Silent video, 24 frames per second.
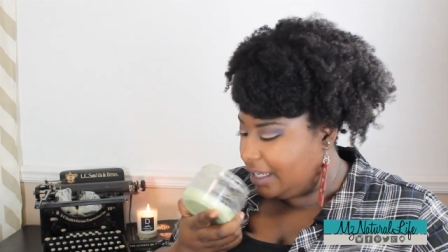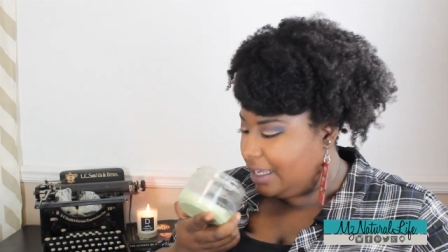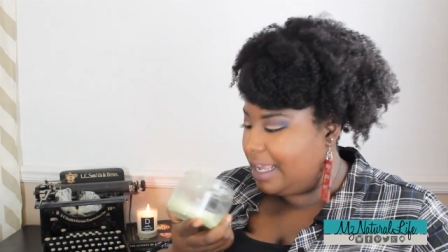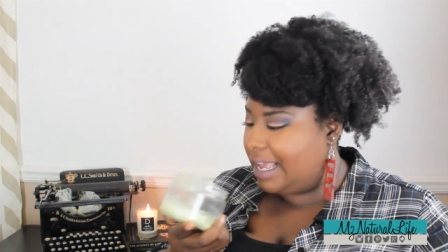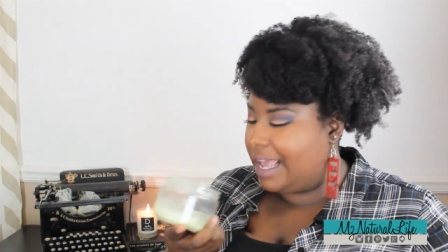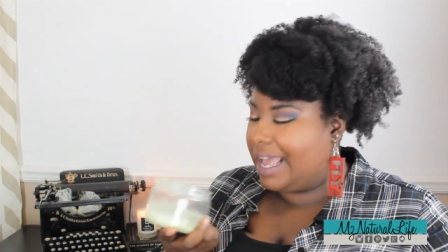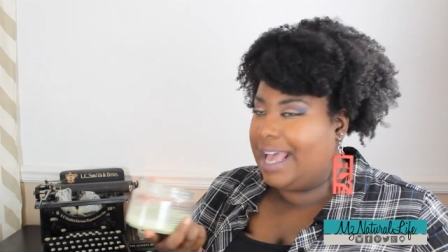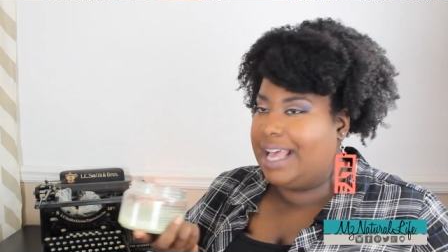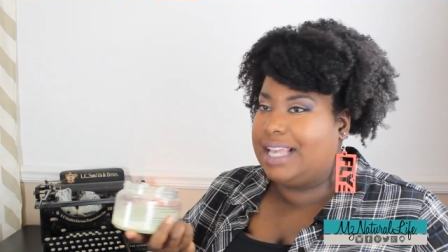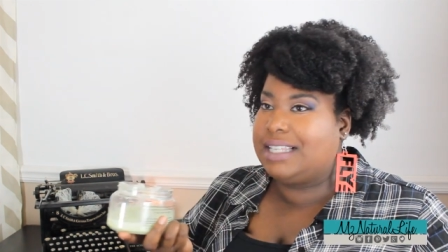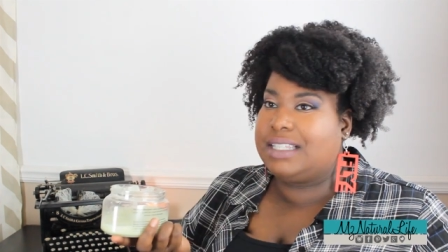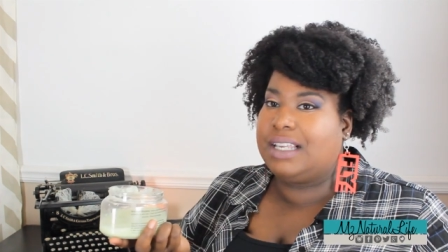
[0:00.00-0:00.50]

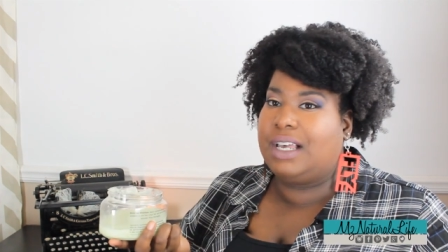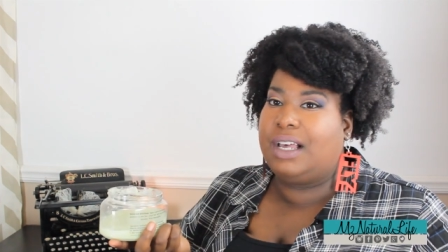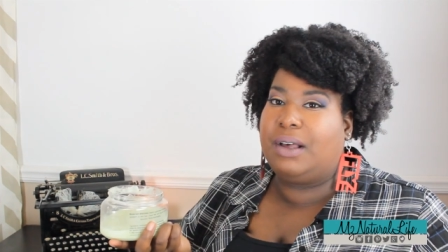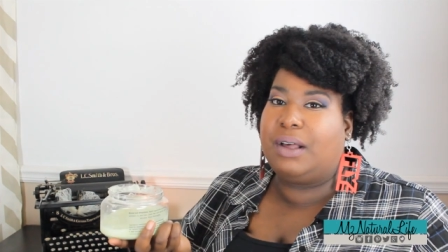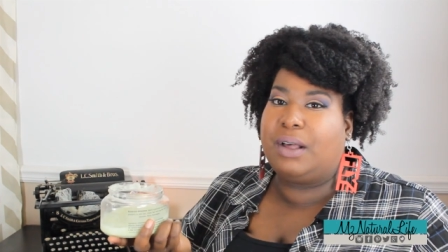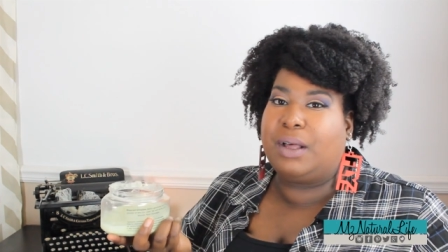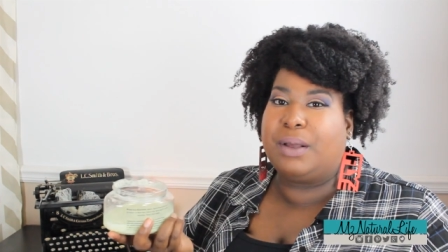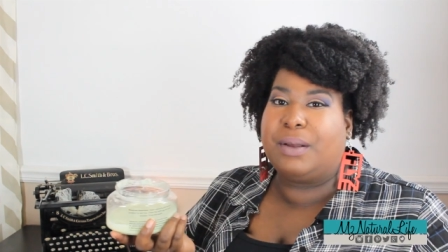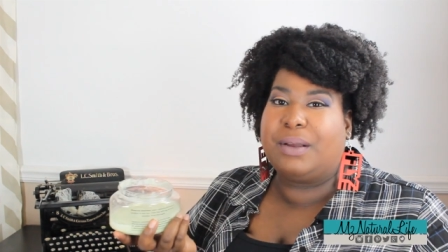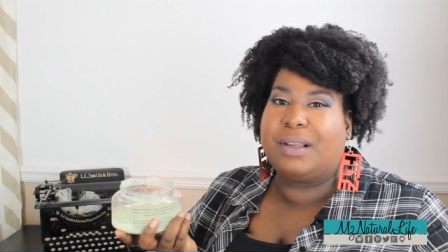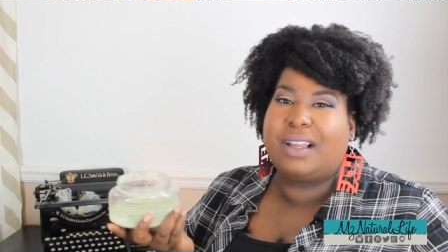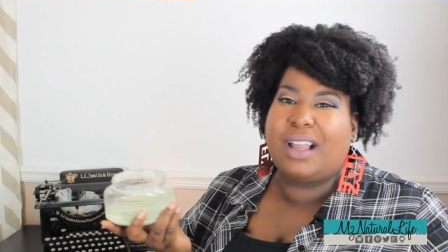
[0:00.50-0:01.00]
It has
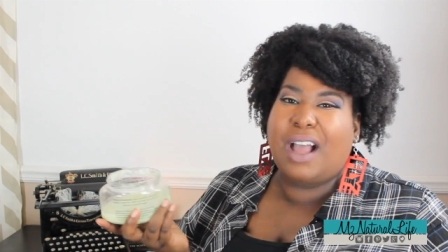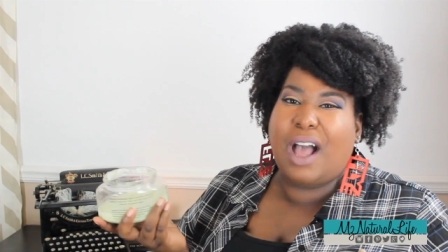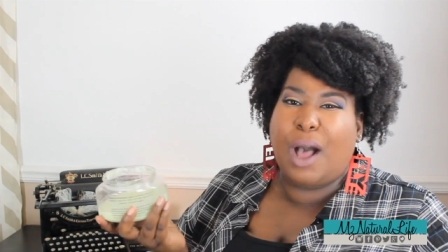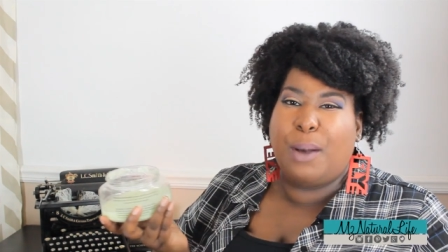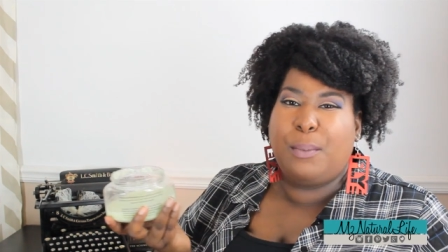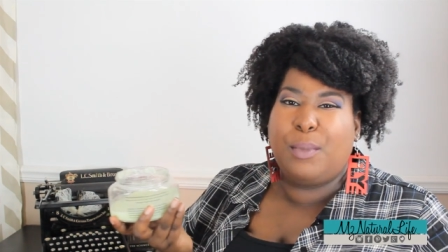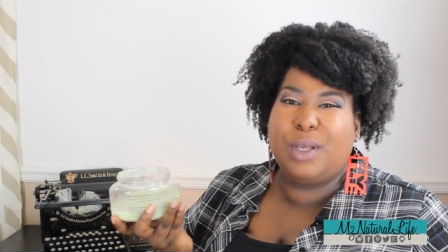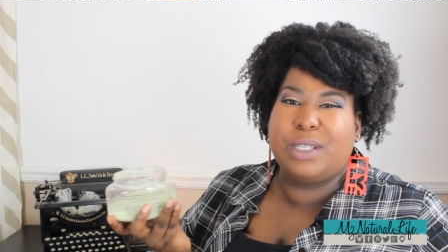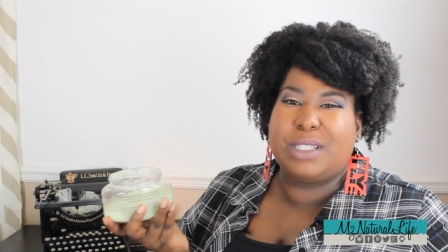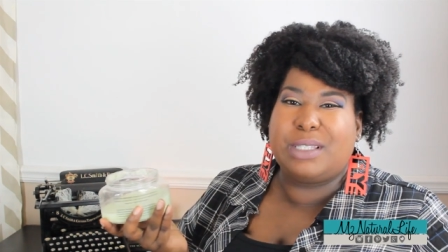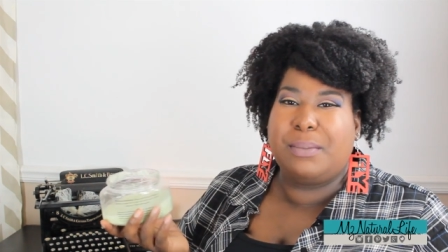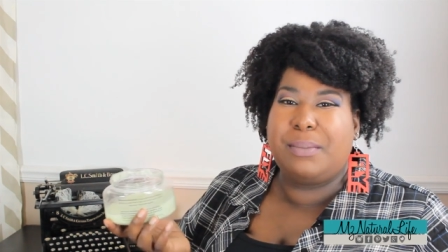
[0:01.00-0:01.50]
a
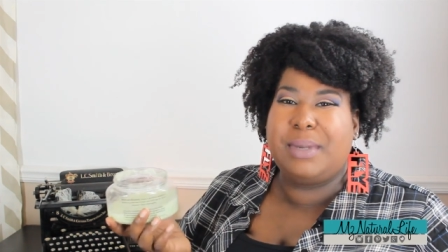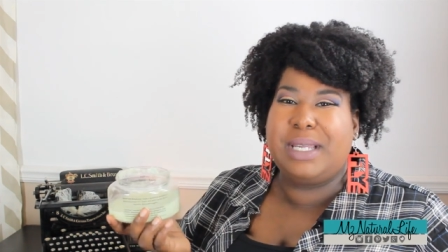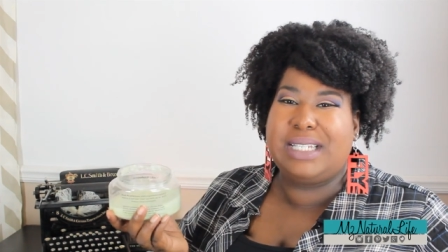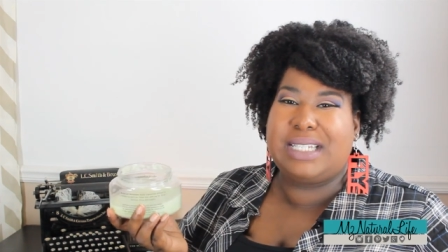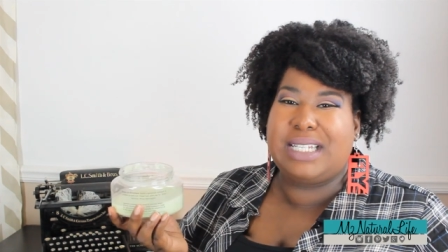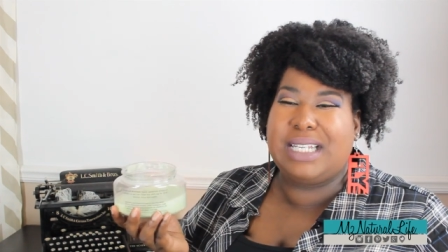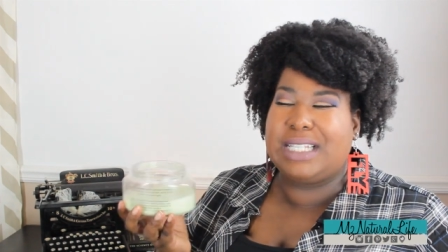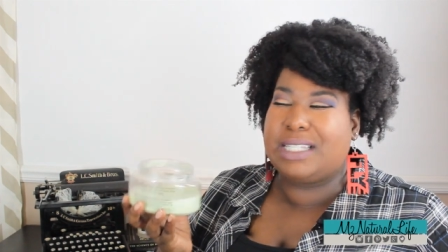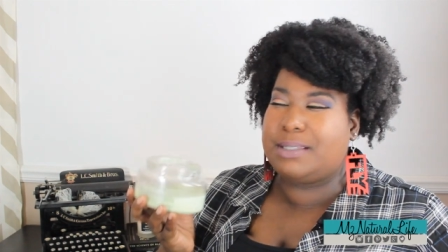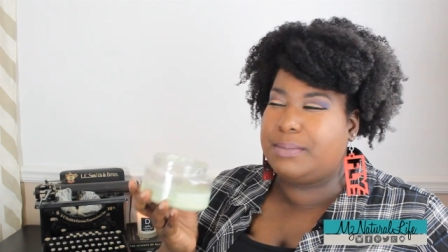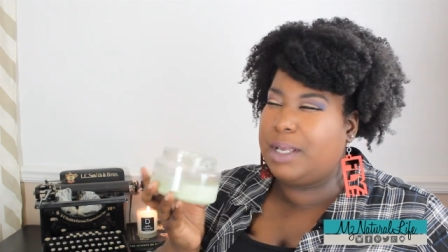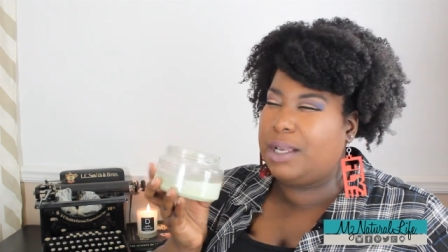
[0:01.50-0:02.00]
almost a
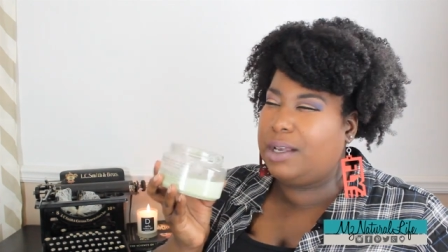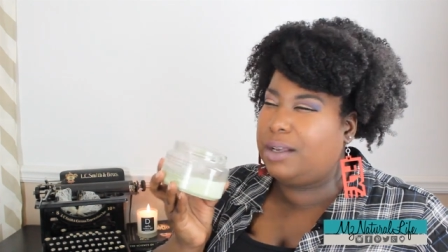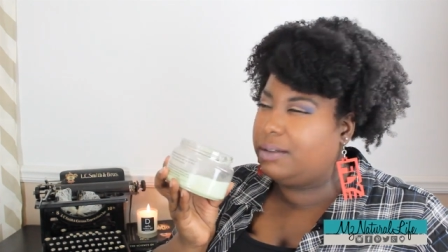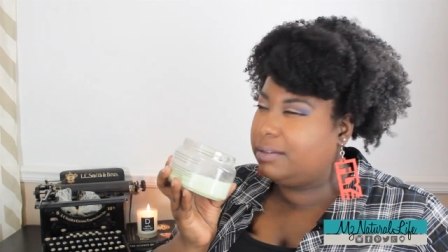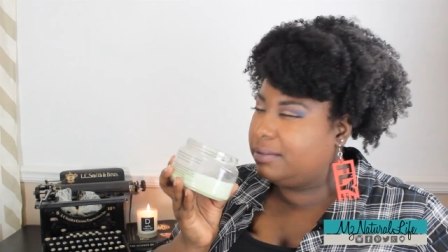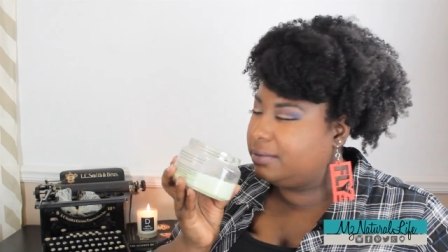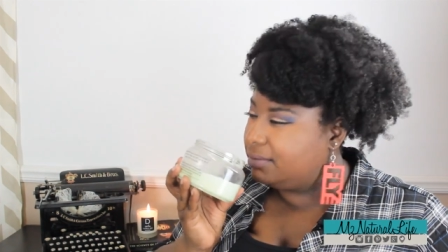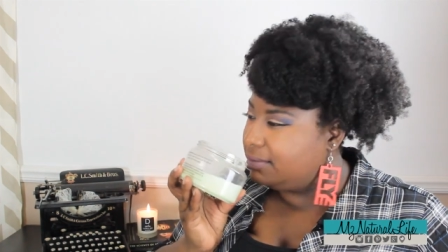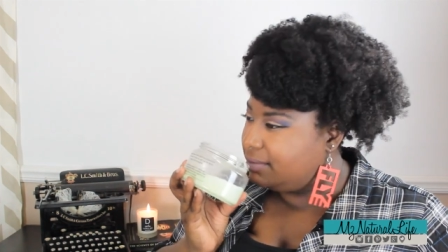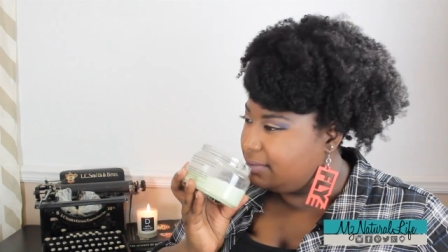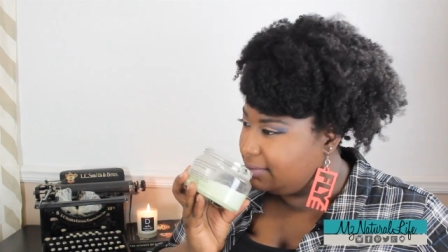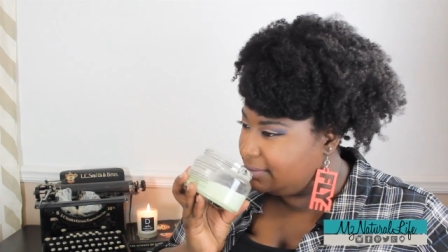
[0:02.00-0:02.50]
minty
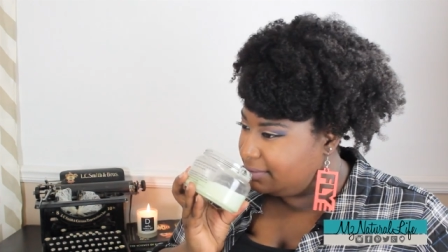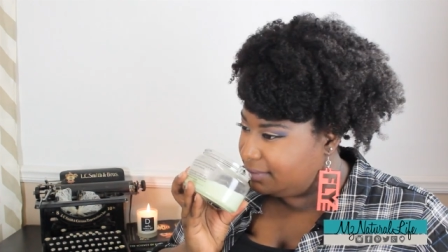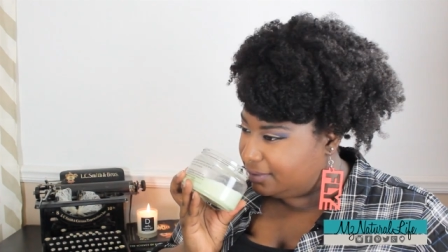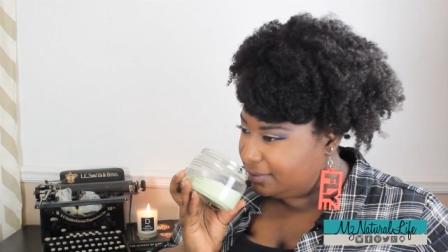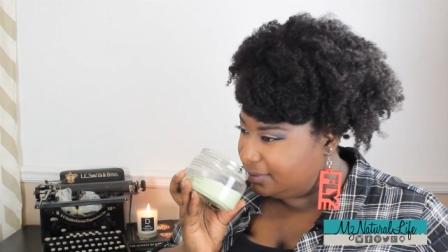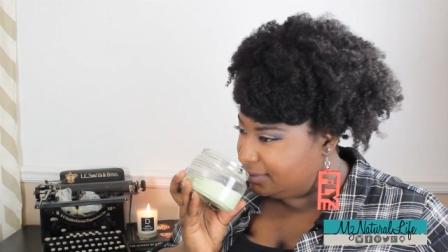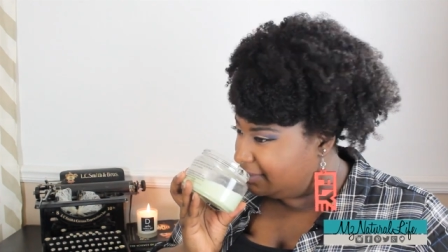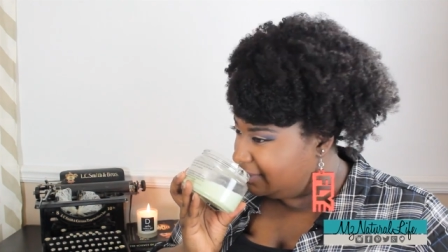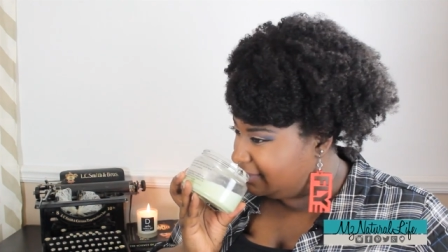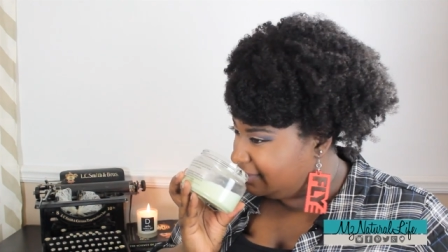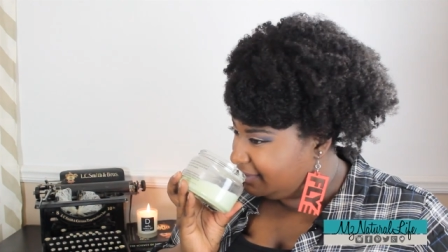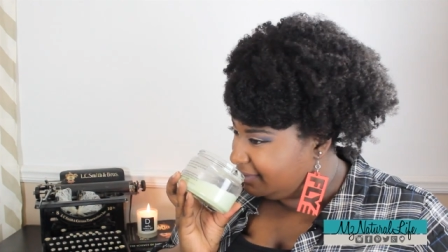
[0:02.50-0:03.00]
smell
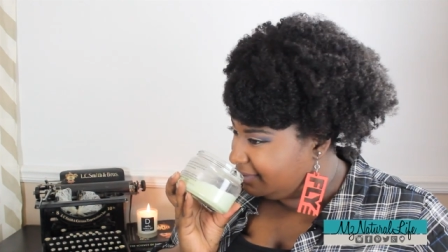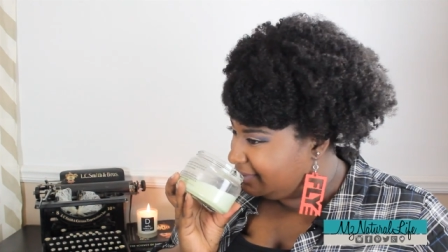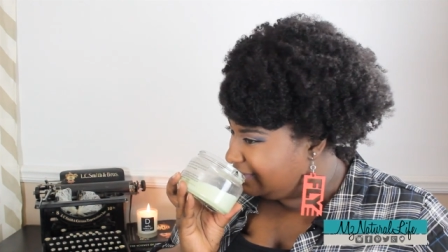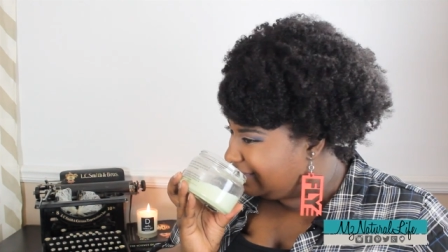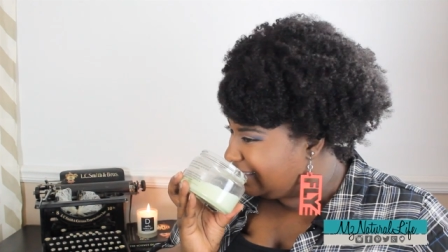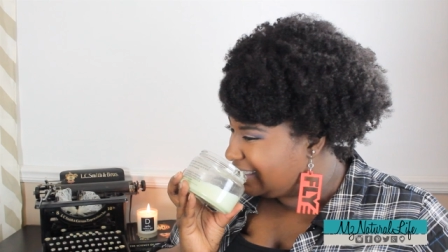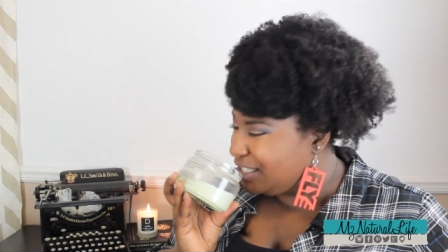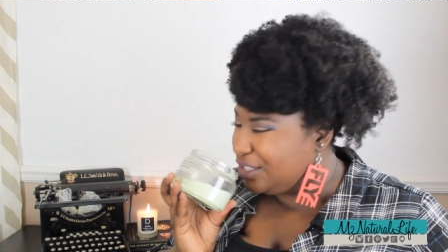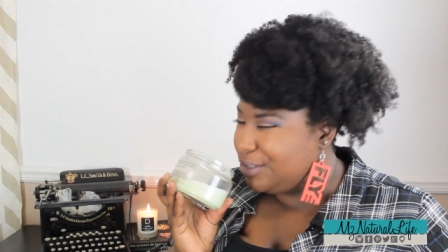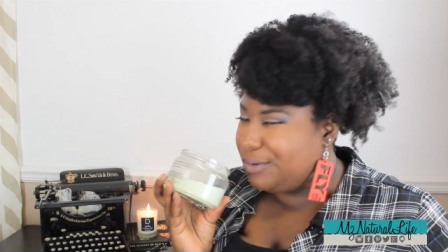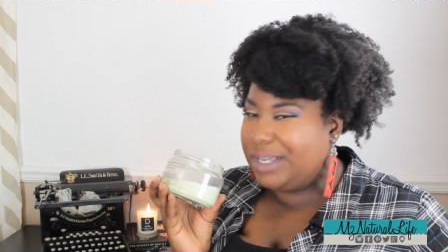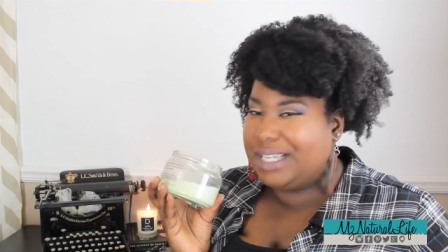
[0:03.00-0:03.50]

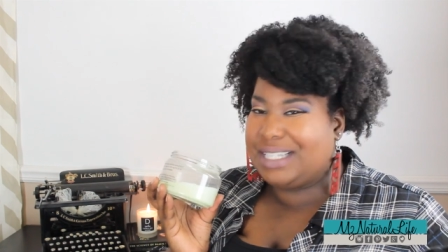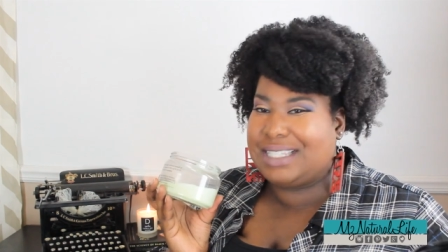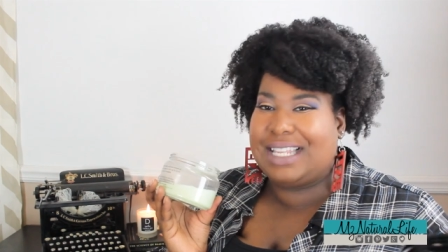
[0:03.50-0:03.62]
to it.